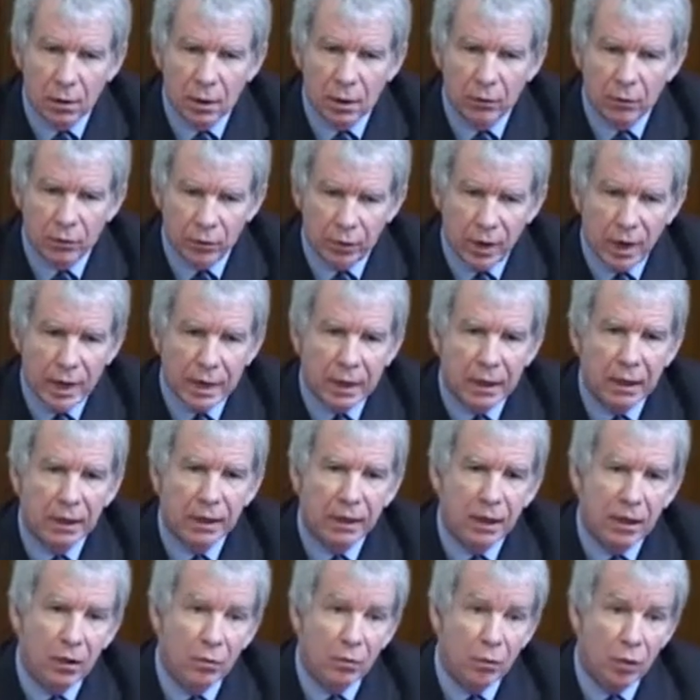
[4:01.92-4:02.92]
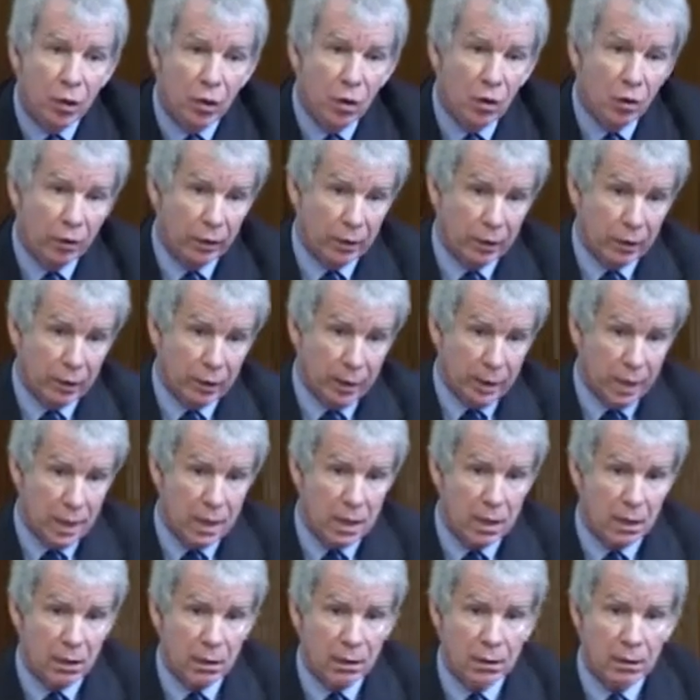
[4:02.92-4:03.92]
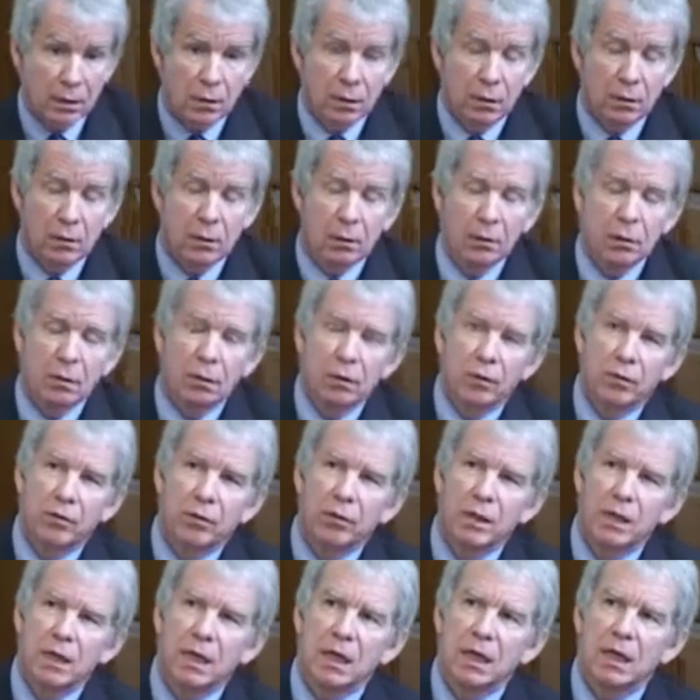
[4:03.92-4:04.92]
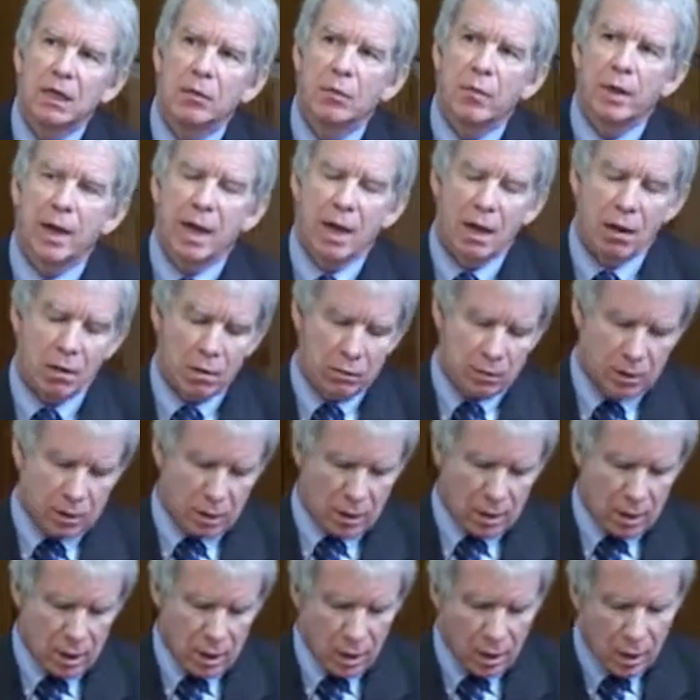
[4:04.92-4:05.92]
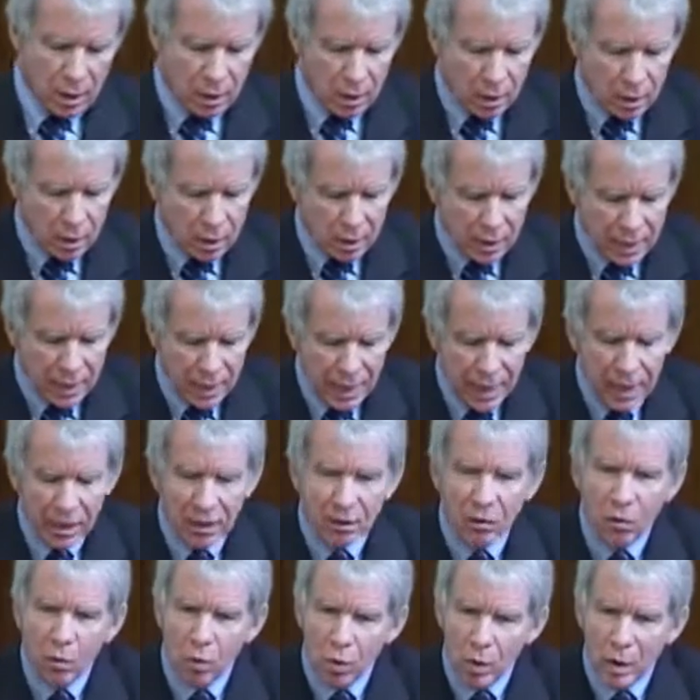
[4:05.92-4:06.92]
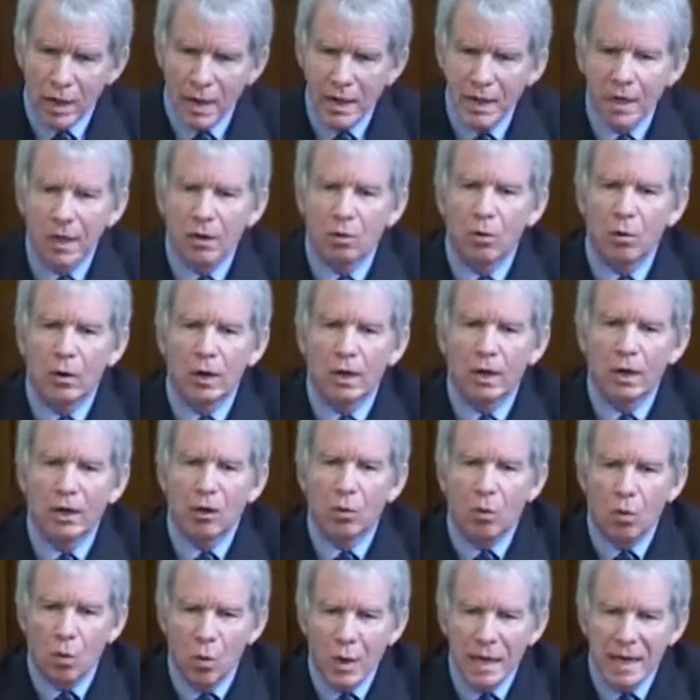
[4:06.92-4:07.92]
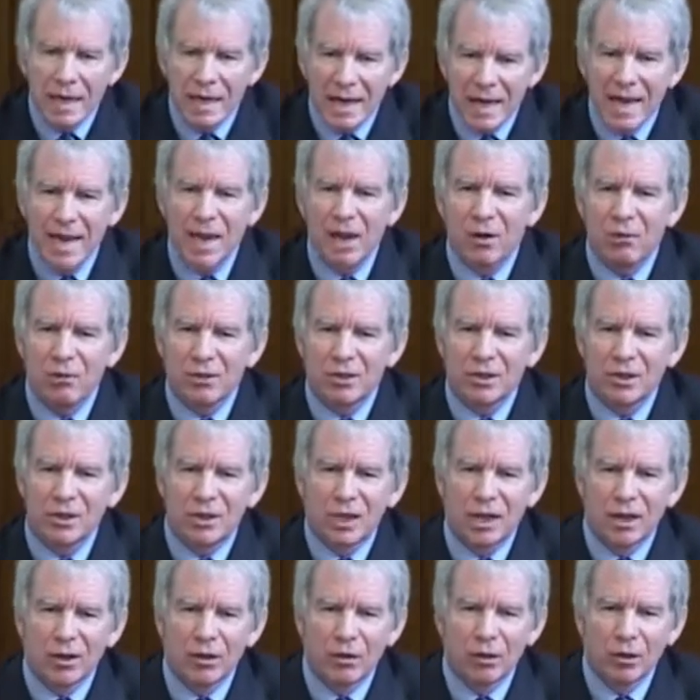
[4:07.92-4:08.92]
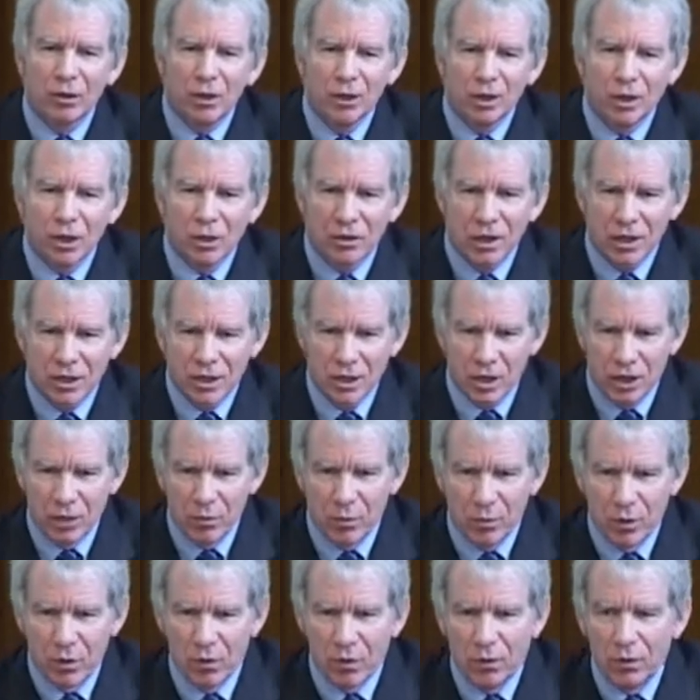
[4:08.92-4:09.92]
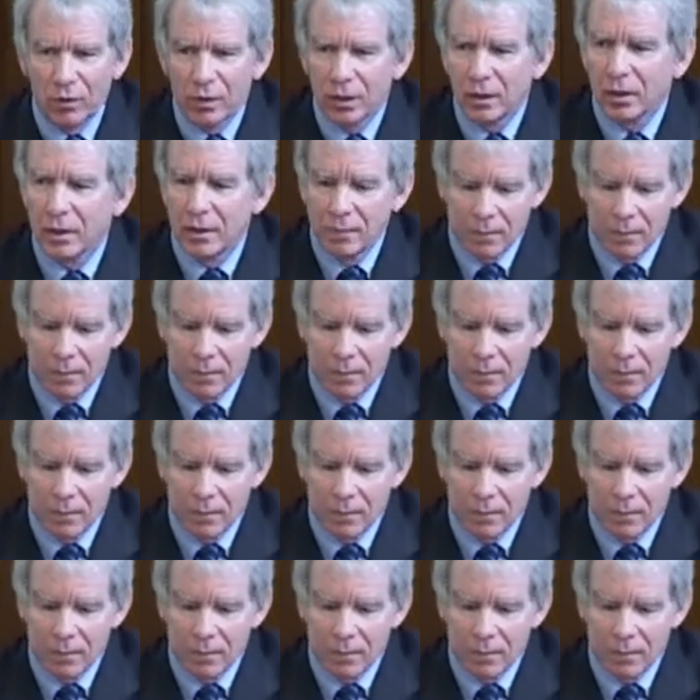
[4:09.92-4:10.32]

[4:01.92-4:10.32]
And finally and importantly, thinking about, can we, where we here as the Technology Strategy Board,